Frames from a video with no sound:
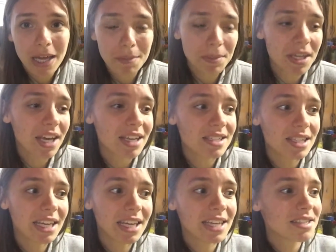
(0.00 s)
And because
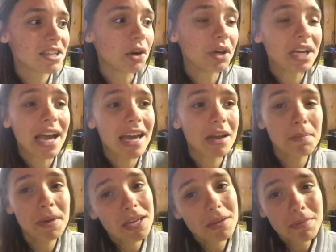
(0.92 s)
the kids had already had a
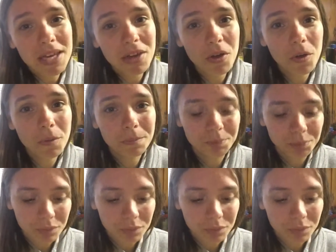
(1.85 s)
big meal